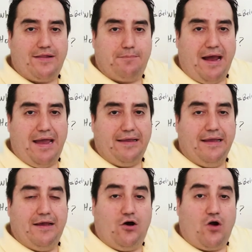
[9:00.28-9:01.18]
the bike
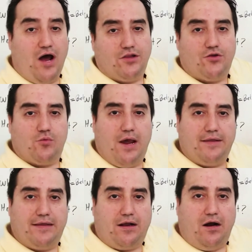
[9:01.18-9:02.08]
or how to
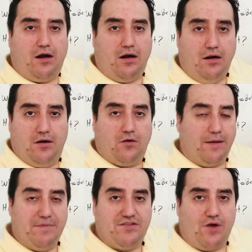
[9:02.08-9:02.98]
ride the car,
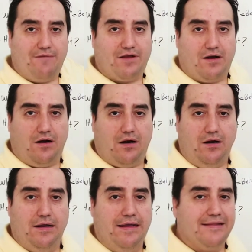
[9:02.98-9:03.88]
drive the
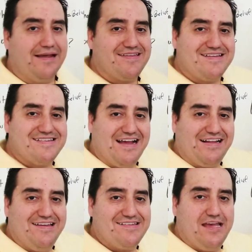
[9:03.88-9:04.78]
car, that's
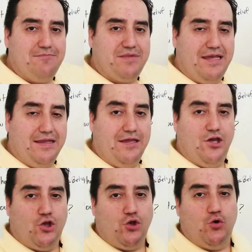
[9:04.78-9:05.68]
exactly the same thing.
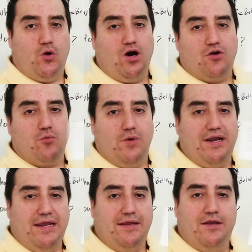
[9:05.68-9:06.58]
You are
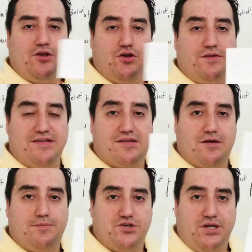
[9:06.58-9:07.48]
reading your
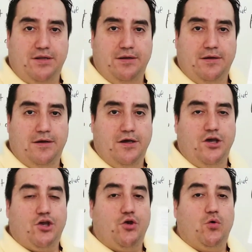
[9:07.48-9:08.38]
description.
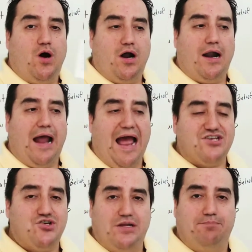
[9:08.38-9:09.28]
You are
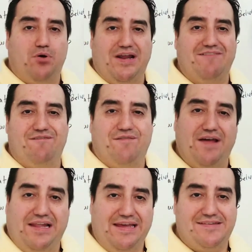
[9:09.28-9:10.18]
actually putting
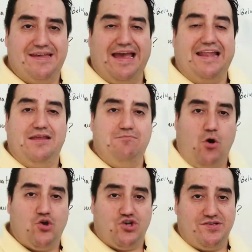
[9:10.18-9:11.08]
feelings and
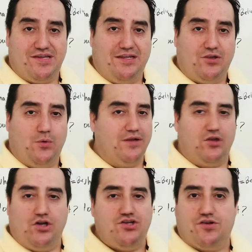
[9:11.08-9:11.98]
emotions into it.
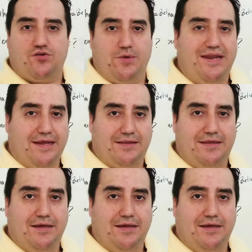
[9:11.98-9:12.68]
Don't just read it.